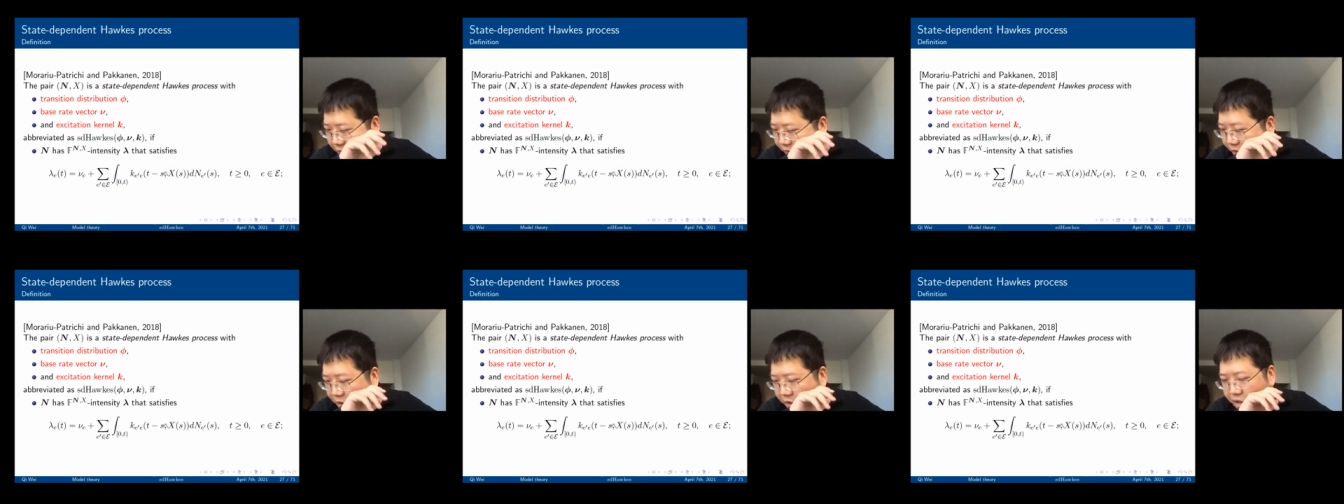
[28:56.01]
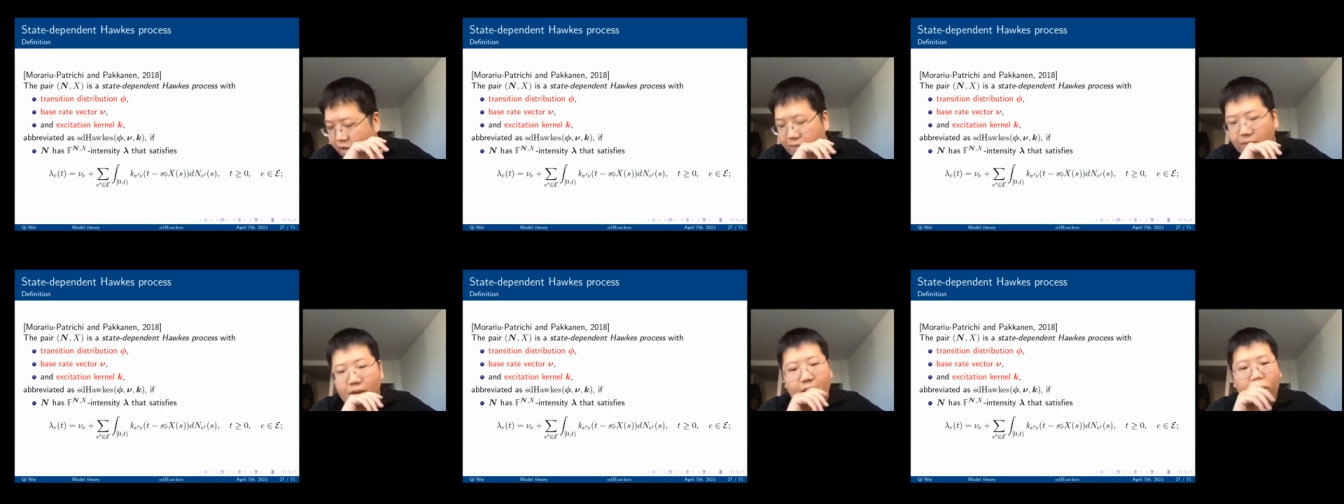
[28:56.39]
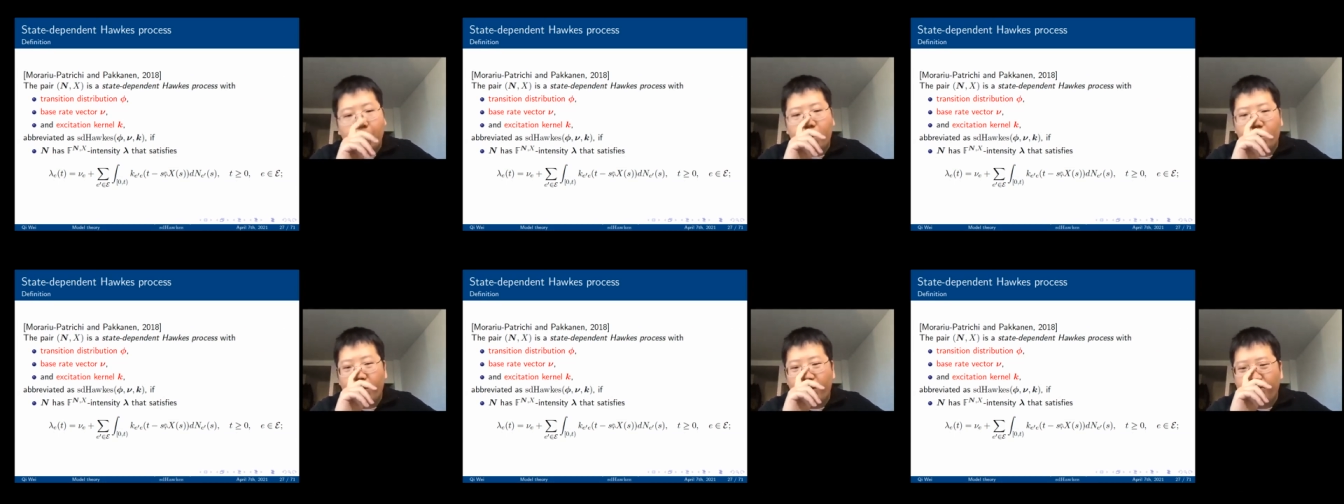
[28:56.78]
function,
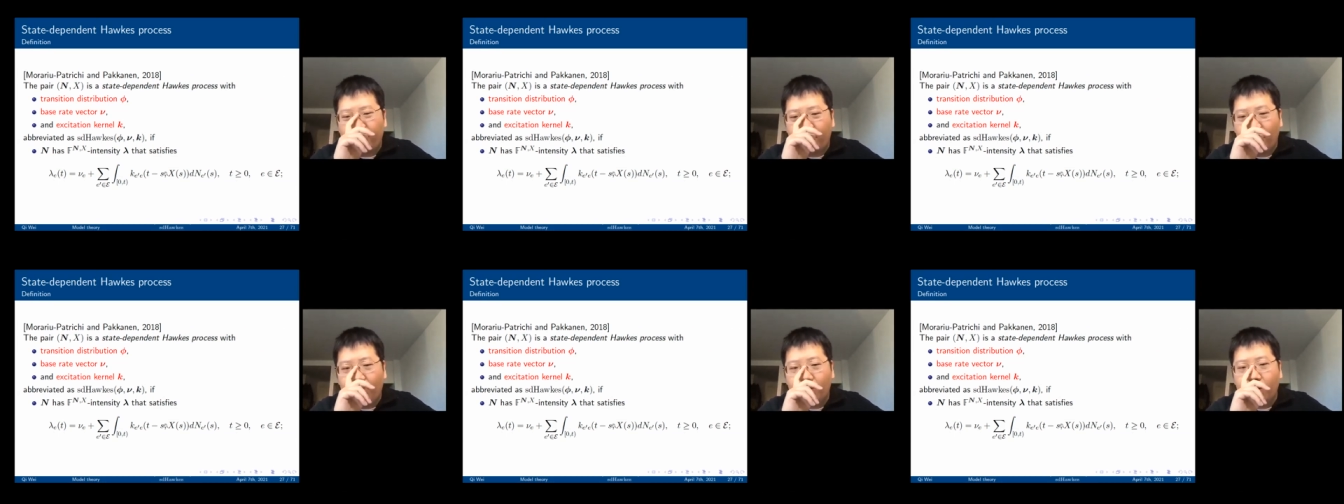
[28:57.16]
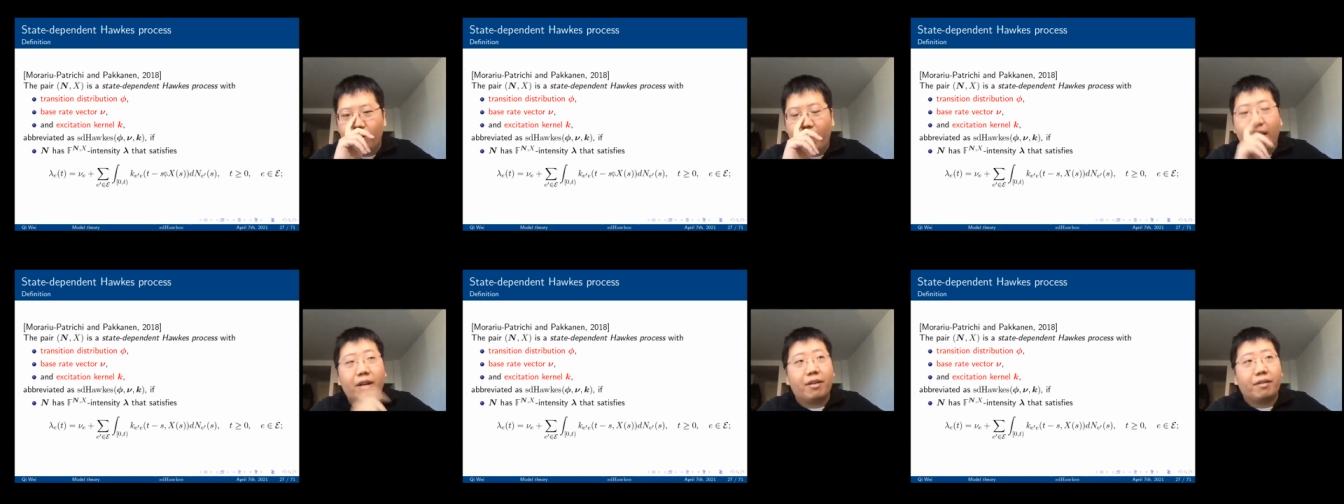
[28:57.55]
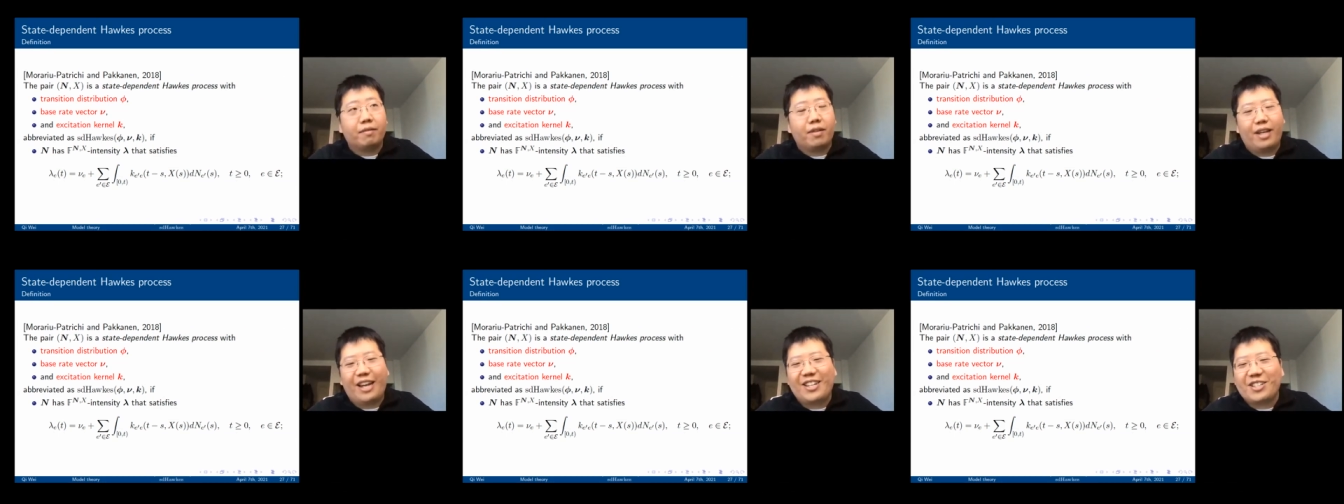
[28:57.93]
but it's not hidden.
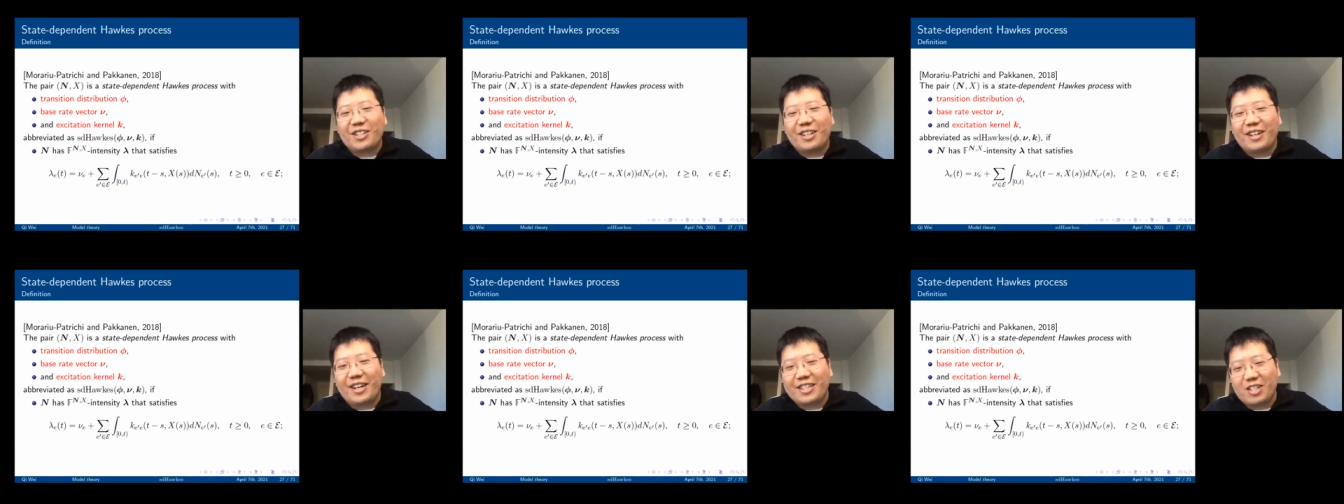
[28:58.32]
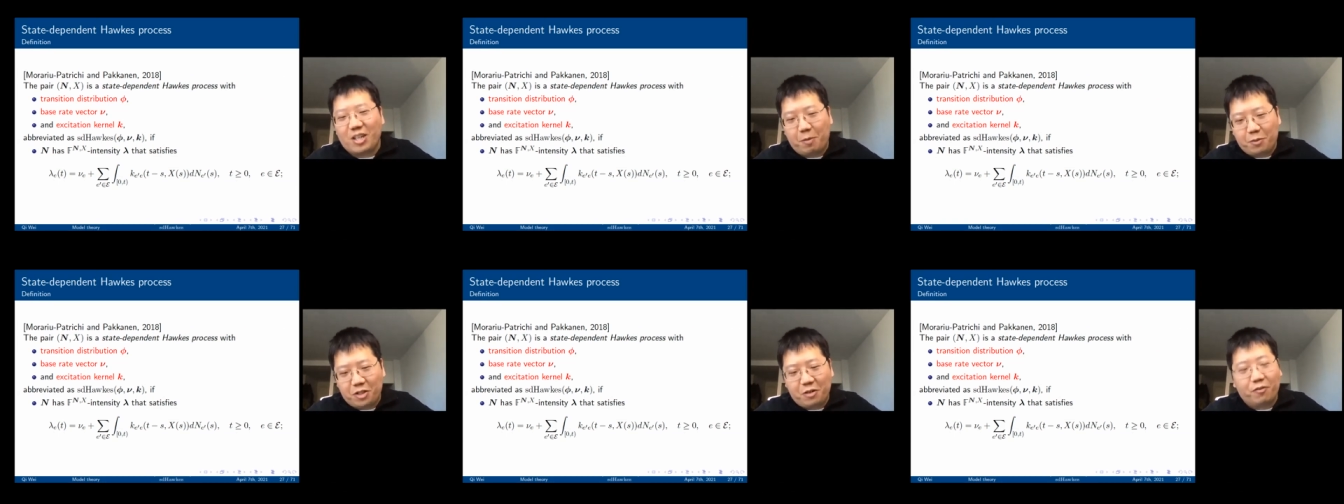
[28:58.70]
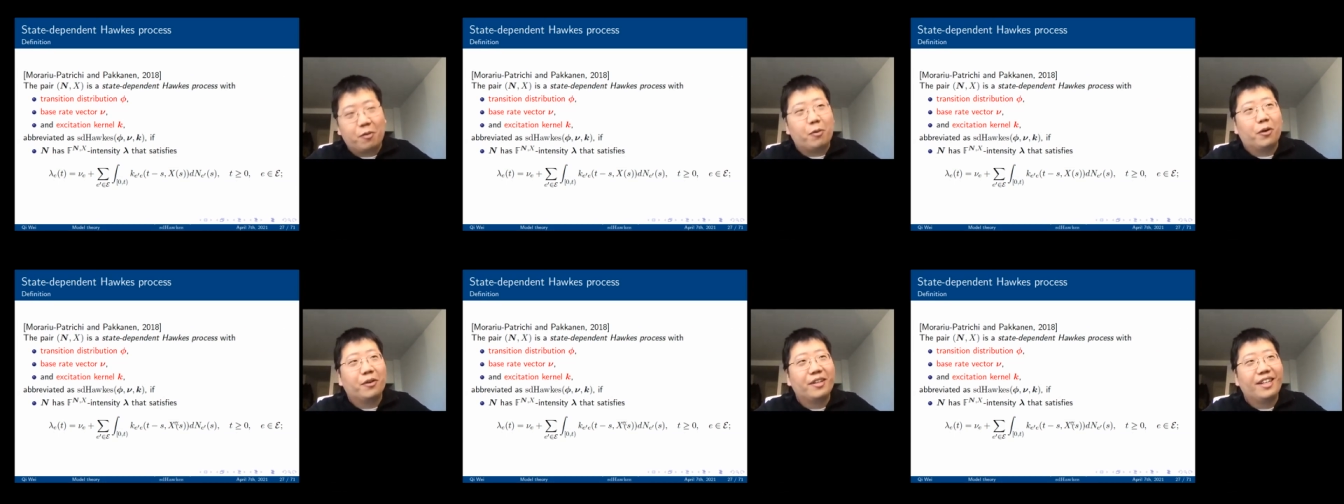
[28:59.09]
It's
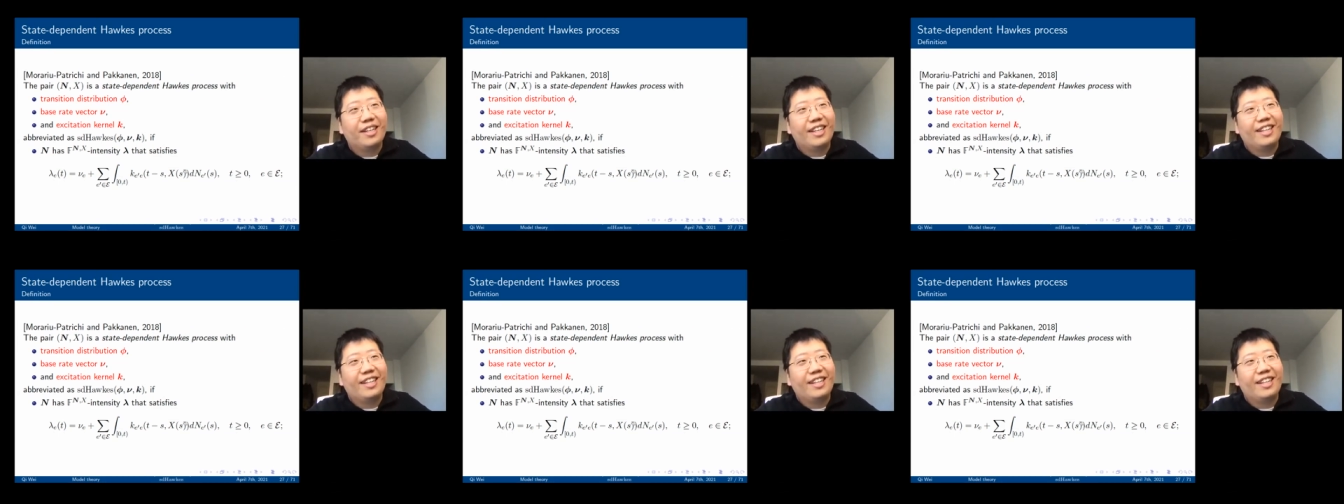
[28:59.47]
observable.